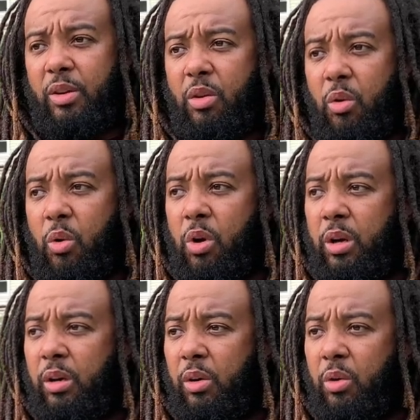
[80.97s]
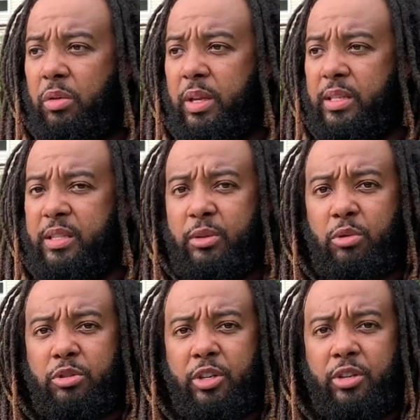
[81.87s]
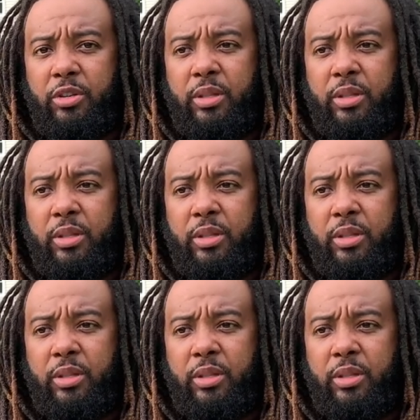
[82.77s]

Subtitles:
on this zero turn,